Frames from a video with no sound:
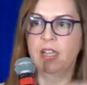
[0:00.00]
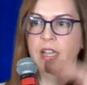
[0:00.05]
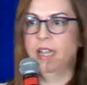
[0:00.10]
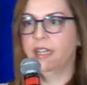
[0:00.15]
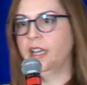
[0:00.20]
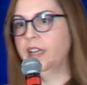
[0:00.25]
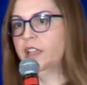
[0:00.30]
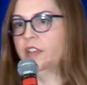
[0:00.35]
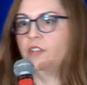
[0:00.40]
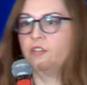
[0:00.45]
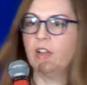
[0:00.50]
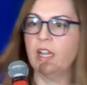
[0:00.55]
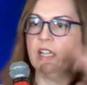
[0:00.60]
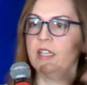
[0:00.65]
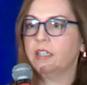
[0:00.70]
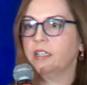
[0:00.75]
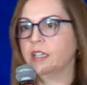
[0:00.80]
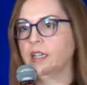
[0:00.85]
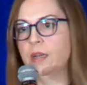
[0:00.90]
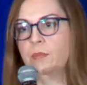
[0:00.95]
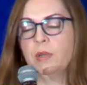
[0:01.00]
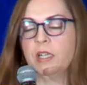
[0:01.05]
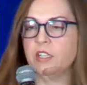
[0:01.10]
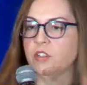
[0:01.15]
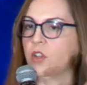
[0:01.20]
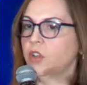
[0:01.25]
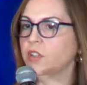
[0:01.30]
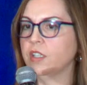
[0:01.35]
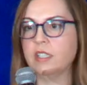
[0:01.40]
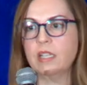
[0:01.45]
I get invited to
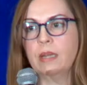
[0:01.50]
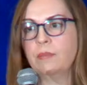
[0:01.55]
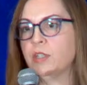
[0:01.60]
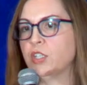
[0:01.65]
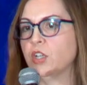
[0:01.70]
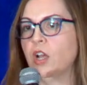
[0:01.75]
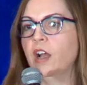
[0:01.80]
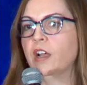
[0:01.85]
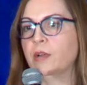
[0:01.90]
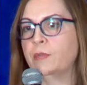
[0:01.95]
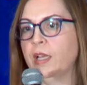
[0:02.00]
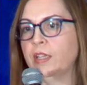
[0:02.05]
companies all the time to talk